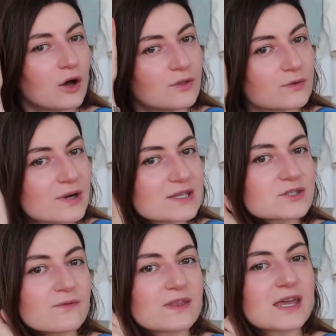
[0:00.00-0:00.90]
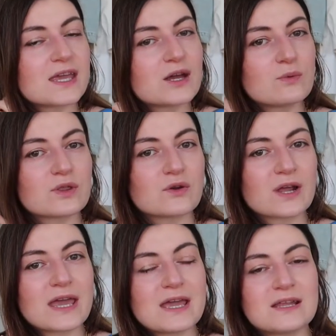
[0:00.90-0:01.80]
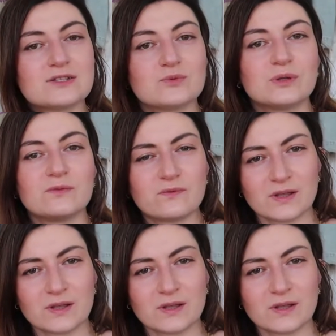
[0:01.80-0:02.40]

on the rest of the hair with your hand you will